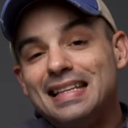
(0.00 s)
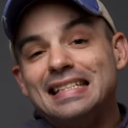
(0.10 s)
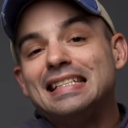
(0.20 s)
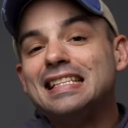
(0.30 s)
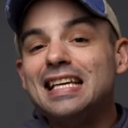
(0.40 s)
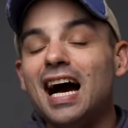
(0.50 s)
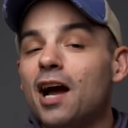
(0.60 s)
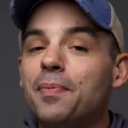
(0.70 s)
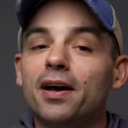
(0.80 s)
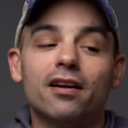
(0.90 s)
this is the
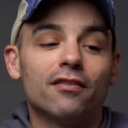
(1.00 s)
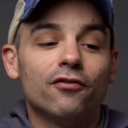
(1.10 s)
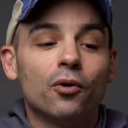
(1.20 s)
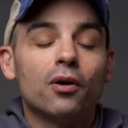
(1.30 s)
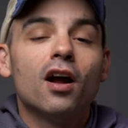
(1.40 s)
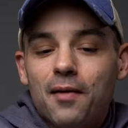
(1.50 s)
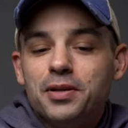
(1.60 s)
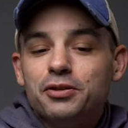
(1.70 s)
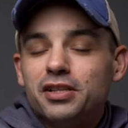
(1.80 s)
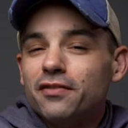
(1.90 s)
iPad Air 4. I've been
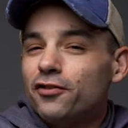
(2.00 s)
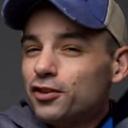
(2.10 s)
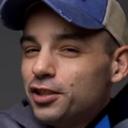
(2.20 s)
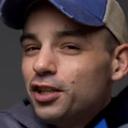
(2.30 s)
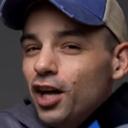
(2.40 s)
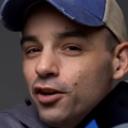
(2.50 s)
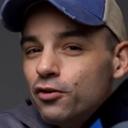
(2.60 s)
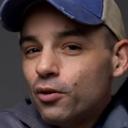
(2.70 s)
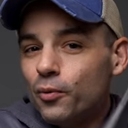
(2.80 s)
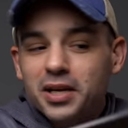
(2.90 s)
using it for a little
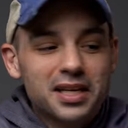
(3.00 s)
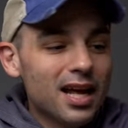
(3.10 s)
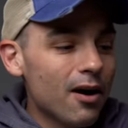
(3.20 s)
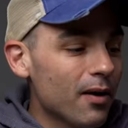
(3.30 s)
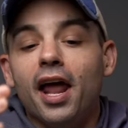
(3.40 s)
under a week now,